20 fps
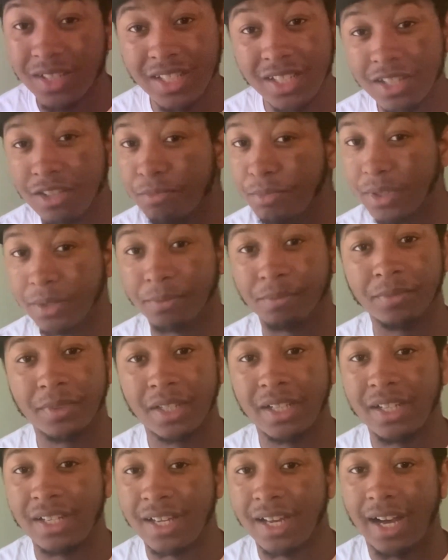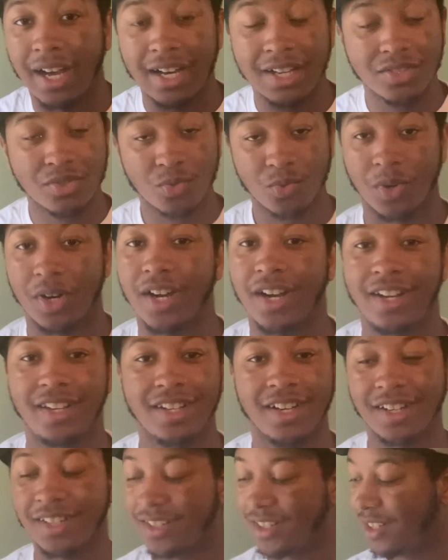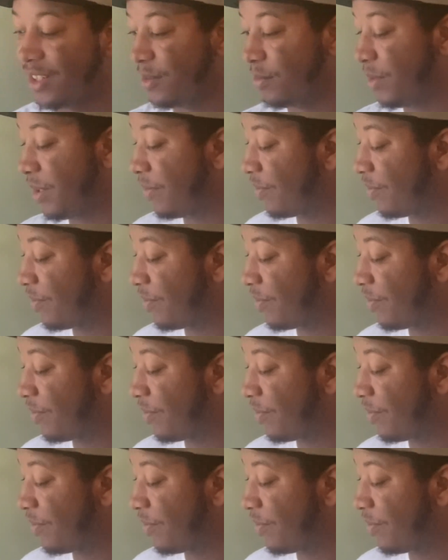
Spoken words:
kill me. I swear y'all kill me.